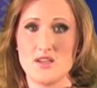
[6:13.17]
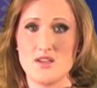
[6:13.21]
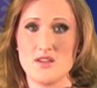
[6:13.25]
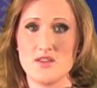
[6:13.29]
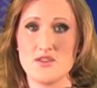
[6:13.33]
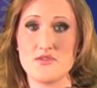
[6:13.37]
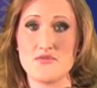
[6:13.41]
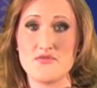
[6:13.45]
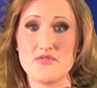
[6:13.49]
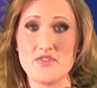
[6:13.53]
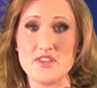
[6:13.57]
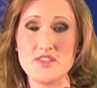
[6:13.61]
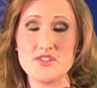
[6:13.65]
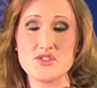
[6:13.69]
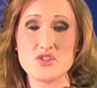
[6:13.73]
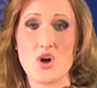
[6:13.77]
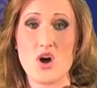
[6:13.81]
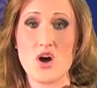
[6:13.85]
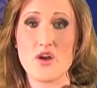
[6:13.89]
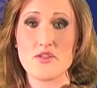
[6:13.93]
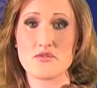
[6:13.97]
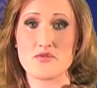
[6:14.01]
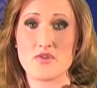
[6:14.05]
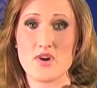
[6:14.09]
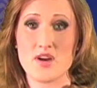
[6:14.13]
The fees
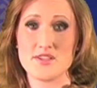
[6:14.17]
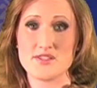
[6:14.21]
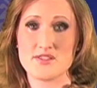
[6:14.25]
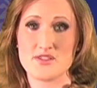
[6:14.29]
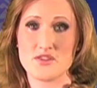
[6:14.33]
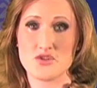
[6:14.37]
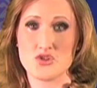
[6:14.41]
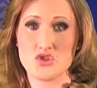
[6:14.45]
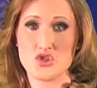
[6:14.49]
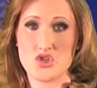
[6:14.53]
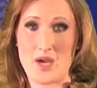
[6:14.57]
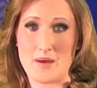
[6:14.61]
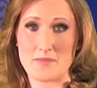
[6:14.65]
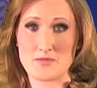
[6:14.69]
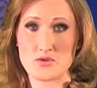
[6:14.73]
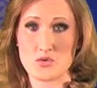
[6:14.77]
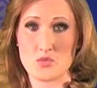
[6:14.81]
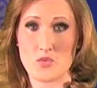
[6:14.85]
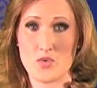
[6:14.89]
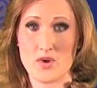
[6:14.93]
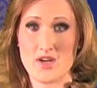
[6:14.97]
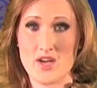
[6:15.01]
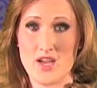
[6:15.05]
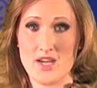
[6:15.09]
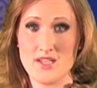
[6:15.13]
authorized under Chapter
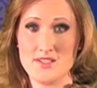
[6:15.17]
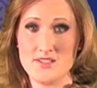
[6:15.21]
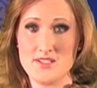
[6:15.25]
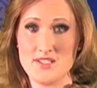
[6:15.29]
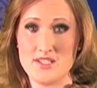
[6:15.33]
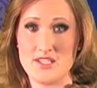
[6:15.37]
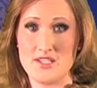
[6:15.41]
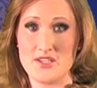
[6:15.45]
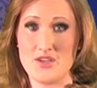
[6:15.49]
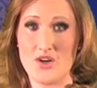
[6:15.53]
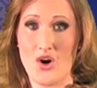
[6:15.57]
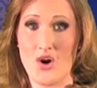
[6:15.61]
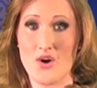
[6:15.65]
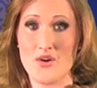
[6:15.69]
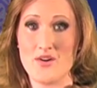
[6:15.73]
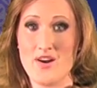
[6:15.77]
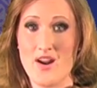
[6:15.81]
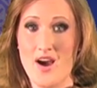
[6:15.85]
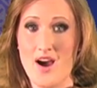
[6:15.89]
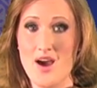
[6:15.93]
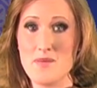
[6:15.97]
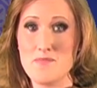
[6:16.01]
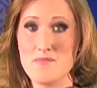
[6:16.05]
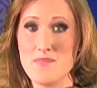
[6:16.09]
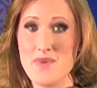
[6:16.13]
119 are
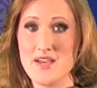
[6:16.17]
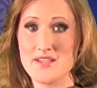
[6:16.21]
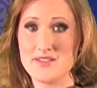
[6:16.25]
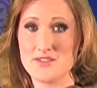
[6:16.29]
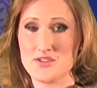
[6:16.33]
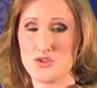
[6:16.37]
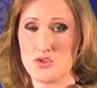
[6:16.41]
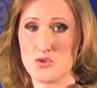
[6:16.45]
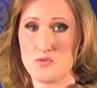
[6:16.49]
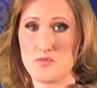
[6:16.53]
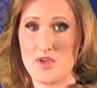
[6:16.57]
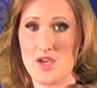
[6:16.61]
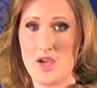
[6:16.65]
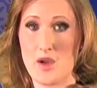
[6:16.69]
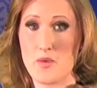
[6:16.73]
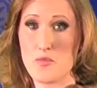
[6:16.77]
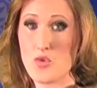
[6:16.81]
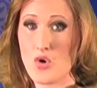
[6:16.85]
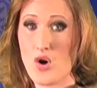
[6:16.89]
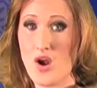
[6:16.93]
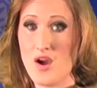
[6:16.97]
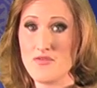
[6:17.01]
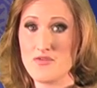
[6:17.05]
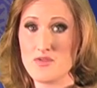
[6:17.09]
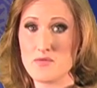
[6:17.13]
not meant to be a
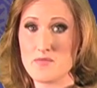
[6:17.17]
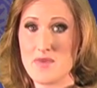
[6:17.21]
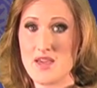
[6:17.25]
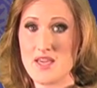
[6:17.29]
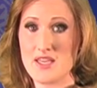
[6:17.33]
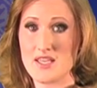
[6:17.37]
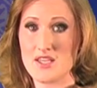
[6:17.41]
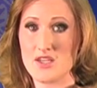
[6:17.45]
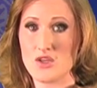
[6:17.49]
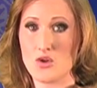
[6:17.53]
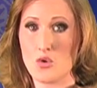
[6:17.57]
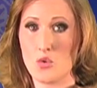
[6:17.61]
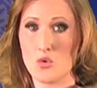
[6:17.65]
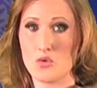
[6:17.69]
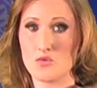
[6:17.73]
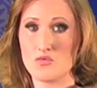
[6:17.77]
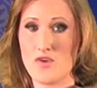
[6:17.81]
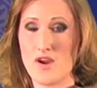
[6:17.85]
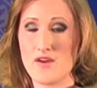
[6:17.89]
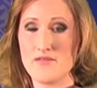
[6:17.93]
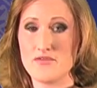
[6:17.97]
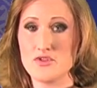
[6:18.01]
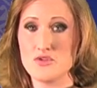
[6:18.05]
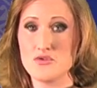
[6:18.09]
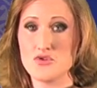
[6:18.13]
profit-making or
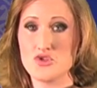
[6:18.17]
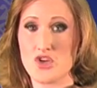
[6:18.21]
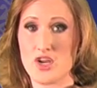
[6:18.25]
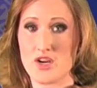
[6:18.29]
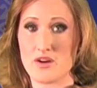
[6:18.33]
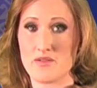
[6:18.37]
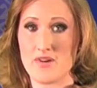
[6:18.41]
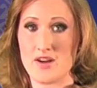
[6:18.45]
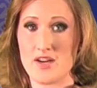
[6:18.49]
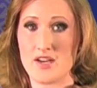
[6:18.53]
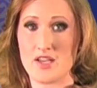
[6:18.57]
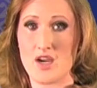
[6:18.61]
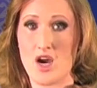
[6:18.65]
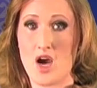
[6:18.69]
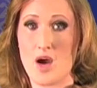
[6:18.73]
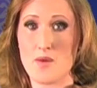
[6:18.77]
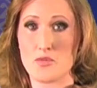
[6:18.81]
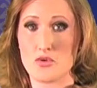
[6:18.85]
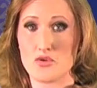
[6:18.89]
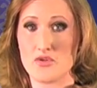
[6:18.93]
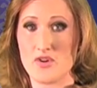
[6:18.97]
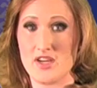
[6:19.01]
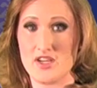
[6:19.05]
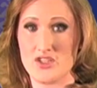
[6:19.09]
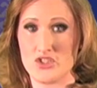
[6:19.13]
revenue-generating
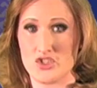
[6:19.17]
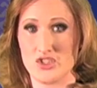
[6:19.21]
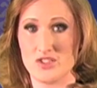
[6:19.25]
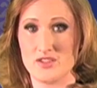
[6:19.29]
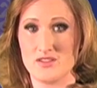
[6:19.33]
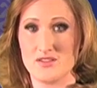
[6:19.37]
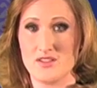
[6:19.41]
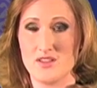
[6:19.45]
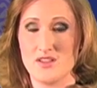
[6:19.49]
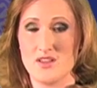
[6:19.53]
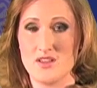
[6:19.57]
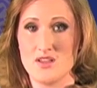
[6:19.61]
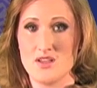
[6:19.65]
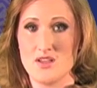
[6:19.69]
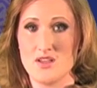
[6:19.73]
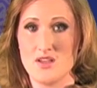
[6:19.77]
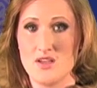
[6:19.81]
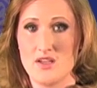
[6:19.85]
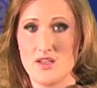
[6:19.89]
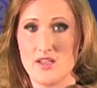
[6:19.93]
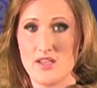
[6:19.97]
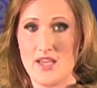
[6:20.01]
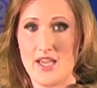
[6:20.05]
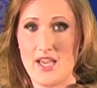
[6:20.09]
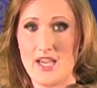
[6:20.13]
operation.
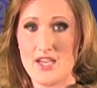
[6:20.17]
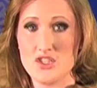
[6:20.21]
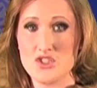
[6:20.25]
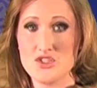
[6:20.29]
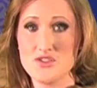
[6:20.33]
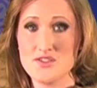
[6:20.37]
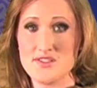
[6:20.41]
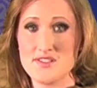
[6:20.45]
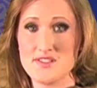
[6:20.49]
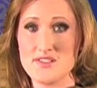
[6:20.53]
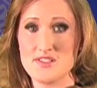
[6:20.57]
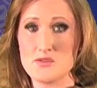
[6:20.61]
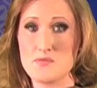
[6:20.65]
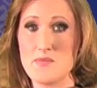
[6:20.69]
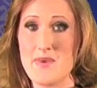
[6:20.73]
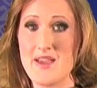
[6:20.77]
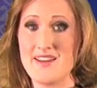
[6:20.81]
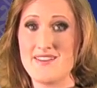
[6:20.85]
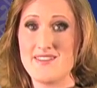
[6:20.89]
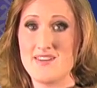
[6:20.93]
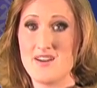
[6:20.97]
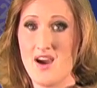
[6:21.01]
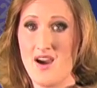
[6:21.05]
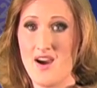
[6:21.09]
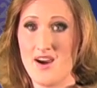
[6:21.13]
Agencies may
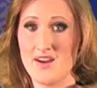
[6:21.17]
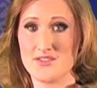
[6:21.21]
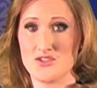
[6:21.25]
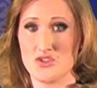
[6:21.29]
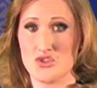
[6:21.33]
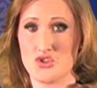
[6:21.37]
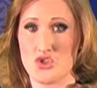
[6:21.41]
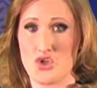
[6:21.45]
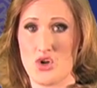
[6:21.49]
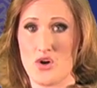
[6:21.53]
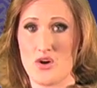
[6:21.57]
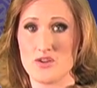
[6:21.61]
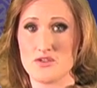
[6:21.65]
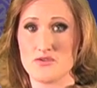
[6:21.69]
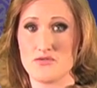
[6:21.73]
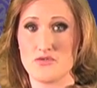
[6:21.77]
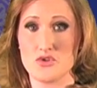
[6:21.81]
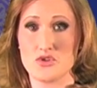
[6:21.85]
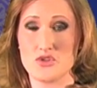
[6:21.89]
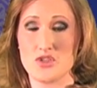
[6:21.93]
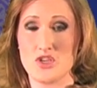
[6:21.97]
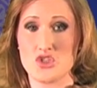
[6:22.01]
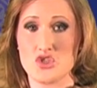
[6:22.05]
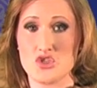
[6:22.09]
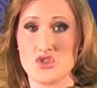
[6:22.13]
not charge for
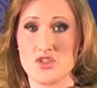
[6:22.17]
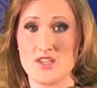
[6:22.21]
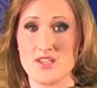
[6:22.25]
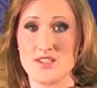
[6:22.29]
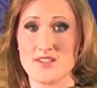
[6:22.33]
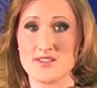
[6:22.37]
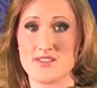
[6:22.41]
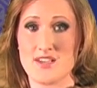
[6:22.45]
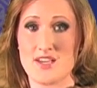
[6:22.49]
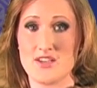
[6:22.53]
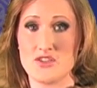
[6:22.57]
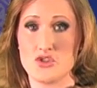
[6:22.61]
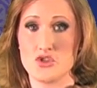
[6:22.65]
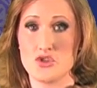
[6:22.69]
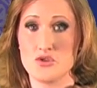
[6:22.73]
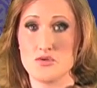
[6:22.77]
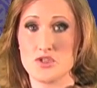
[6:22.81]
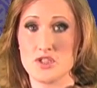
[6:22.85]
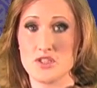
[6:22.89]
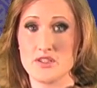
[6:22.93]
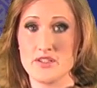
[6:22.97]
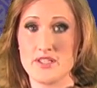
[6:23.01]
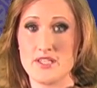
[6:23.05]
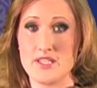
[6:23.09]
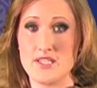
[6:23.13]
such things as
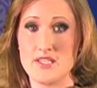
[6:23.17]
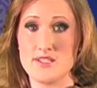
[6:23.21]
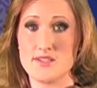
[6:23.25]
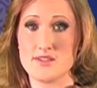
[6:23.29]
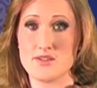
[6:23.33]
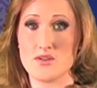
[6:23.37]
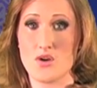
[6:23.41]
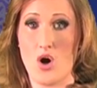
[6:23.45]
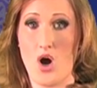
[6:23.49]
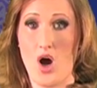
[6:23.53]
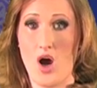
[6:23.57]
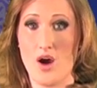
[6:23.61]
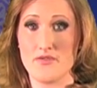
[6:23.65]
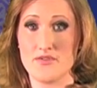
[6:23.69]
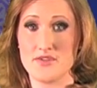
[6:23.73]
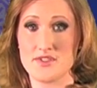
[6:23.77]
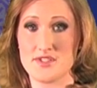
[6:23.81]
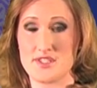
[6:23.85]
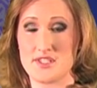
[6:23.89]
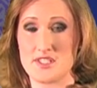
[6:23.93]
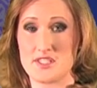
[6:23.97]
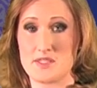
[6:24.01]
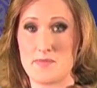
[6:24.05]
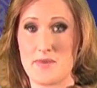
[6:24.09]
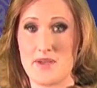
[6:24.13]
utilities,
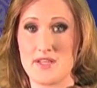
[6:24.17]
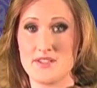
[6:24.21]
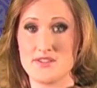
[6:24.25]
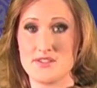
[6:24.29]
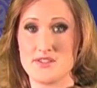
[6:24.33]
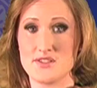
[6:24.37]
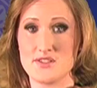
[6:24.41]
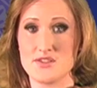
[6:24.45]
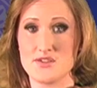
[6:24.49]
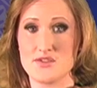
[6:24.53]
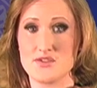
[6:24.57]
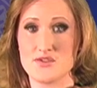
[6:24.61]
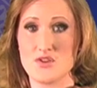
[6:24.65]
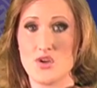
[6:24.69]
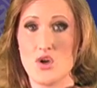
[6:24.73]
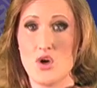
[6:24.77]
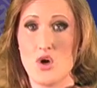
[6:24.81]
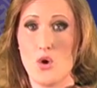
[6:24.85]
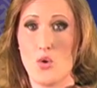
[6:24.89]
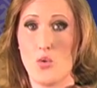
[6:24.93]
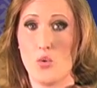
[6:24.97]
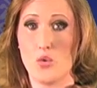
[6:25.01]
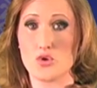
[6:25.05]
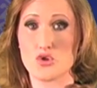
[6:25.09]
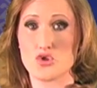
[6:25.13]
office expenses,
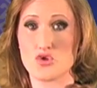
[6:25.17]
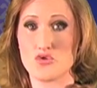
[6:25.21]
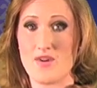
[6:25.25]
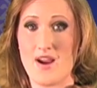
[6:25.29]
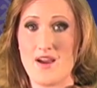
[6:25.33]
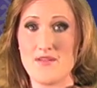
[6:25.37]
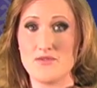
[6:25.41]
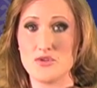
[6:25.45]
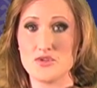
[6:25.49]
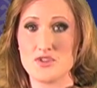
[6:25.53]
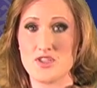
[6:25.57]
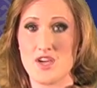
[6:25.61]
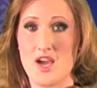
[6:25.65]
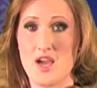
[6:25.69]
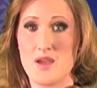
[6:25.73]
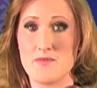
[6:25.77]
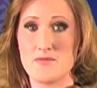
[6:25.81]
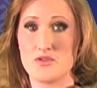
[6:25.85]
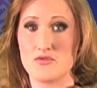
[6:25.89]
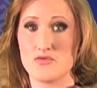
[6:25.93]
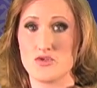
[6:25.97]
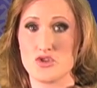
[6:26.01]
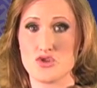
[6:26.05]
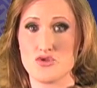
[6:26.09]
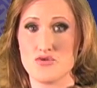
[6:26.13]
or travel time
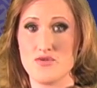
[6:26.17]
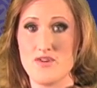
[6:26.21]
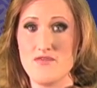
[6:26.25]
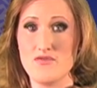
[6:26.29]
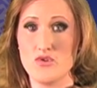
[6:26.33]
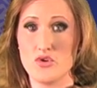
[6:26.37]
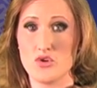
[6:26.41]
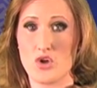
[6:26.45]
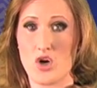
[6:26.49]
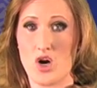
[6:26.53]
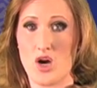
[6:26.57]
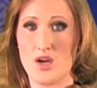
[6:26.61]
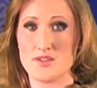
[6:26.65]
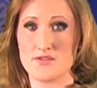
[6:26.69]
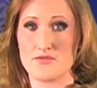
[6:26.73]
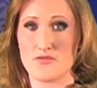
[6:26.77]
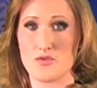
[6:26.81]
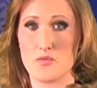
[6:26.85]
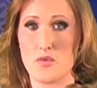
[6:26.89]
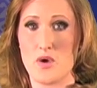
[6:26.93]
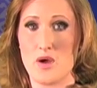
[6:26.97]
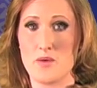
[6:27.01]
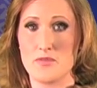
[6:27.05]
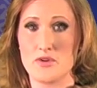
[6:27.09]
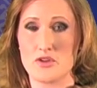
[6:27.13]
and retrieval costs for
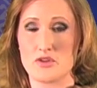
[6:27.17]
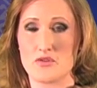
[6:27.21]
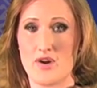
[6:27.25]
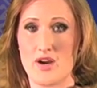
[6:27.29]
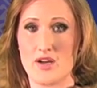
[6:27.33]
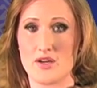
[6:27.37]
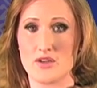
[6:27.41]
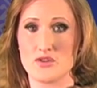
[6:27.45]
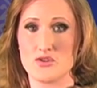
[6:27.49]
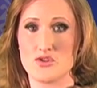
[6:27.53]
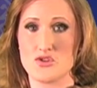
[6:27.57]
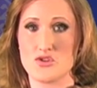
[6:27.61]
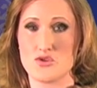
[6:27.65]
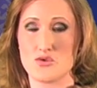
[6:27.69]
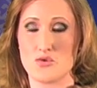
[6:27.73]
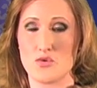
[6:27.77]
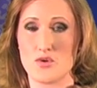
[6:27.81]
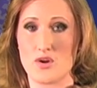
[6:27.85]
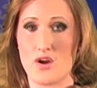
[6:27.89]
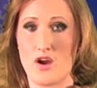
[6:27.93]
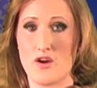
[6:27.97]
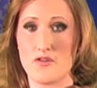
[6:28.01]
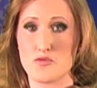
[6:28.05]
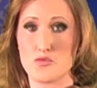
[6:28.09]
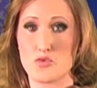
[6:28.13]
public records stored
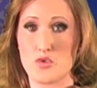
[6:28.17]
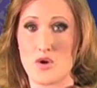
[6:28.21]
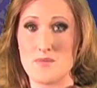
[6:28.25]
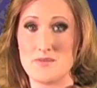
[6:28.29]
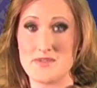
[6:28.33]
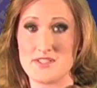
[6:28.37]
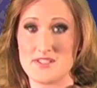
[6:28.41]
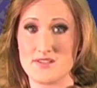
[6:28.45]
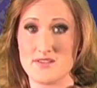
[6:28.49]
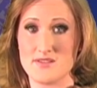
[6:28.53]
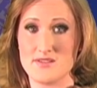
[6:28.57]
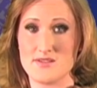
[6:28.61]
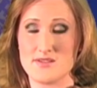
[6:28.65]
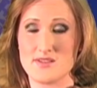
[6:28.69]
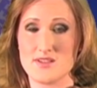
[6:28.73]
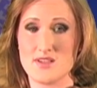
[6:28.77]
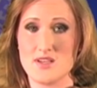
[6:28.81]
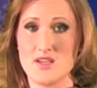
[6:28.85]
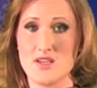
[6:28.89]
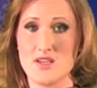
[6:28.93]
off premises.